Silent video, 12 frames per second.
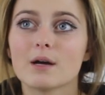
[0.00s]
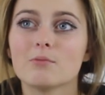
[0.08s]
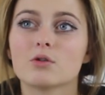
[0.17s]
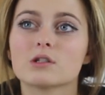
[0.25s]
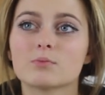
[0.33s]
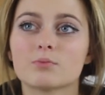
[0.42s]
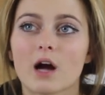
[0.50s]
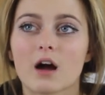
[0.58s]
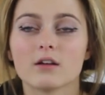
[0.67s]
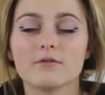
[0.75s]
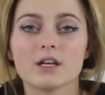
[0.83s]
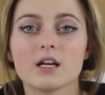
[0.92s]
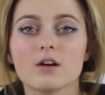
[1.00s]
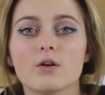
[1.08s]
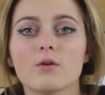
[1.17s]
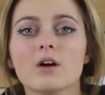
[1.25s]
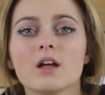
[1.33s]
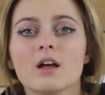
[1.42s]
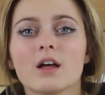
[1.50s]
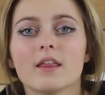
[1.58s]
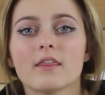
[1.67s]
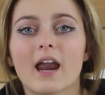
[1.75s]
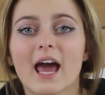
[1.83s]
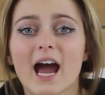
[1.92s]
my most proud of video
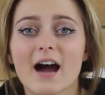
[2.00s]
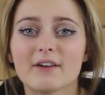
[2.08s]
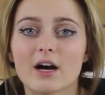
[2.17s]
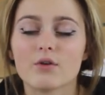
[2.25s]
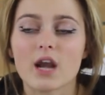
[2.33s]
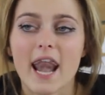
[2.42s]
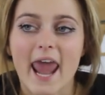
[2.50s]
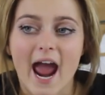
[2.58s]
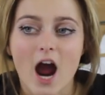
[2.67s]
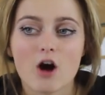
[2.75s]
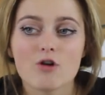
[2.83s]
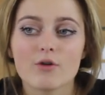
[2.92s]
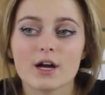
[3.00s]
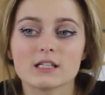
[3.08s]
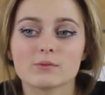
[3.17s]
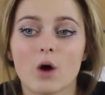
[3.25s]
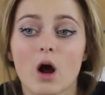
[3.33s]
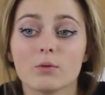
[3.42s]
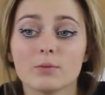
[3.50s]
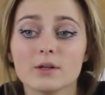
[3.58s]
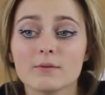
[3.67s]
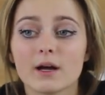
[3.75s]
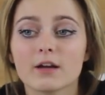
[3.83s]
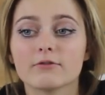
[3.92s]
that I have out now is
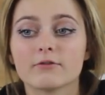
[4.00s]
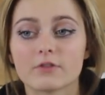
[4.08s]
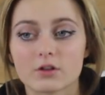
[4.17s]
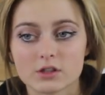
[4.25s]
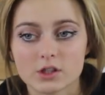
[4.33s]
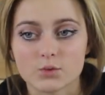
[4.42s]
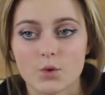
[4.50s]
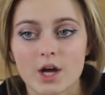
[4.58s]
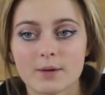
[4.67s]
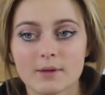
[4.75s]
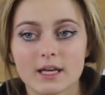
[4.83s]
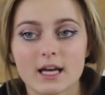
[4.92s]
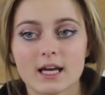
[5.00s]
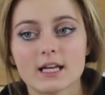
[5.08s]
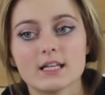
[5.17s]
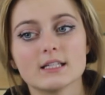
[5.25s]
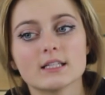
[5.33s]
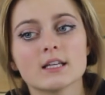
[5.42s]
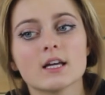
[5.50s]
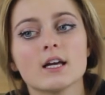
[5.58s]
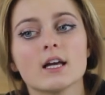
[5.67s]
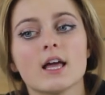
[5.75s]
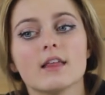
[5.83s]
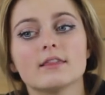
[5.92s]
probably my first one because
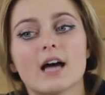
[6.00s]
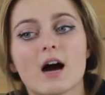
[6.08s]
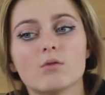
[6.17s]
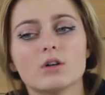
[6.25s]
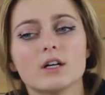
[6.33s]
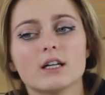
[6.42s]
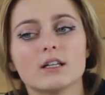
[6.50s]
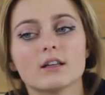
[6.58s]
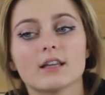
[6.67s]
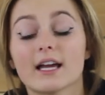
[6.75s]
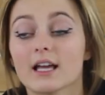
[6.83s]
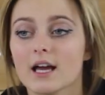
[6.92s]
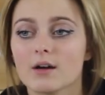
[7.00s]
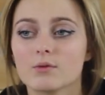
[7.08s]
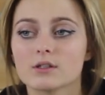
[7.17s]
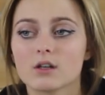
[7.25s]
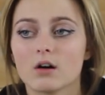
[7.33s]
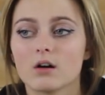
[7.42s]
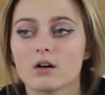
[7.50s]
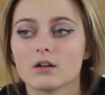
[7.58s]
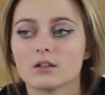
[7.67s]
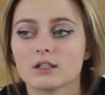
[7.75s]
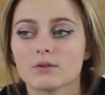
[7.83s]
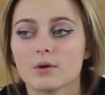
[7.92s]
that one, like it was
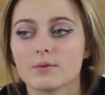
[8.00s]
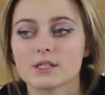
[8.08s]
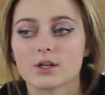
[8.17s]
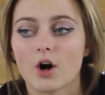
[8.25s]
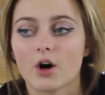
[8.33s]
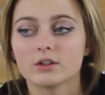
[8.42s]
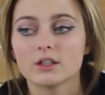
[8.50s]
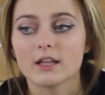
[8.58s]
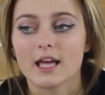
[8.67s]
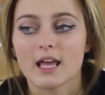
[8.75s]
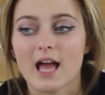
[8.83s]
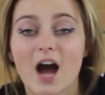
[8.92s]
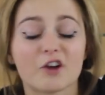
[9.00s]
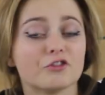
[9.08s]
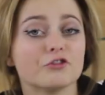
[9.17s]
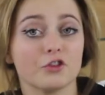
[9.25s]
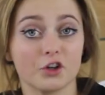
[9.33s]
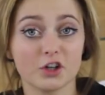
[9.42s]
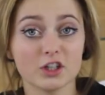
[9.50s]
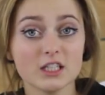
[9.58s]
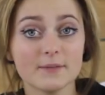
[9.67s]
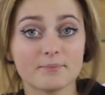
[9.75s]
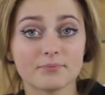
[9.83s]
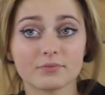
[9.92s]
called, what was it called? Like how to
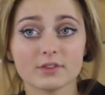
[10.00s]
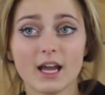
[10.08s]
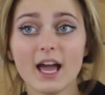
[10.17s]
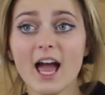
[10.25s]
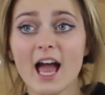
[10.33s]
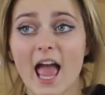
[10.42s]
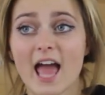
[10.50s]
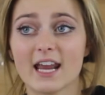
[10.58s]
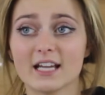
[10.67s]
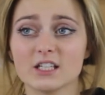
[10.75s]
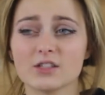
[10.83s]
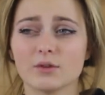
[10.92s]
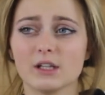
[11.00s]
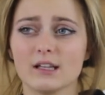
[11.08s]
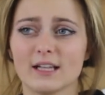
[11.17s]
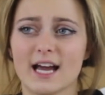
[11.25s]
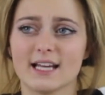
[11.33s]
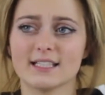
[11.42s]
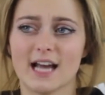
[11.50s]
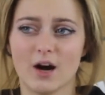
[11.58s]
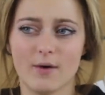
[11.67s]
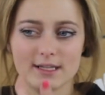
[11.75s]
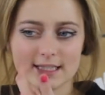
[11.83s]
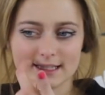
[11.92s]
flirt. And I just really liked
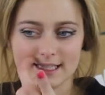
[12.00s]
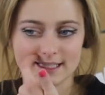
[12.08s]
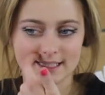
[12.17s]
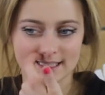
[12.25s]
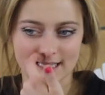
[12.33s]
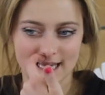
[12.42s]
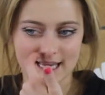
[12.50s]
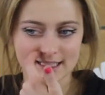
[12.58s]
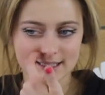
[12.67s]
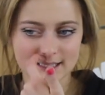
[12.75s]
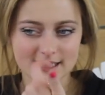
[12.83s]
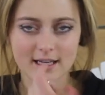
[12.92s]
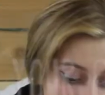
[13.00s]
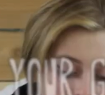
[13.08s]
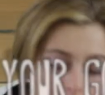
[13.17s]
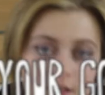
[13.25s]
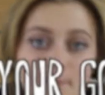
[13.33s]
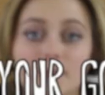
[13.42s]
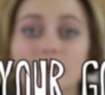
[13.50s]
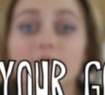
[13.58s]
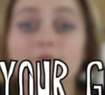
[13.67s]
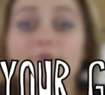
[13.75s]
how I did the skits. Number